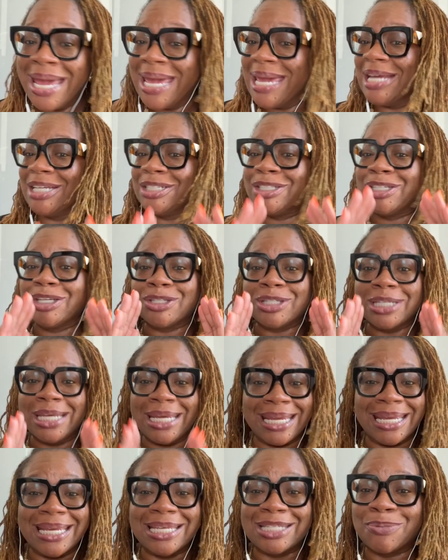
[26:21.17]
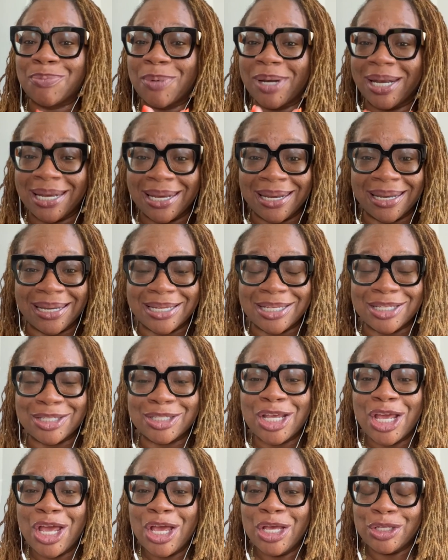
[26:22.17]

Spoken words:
It just is what it is.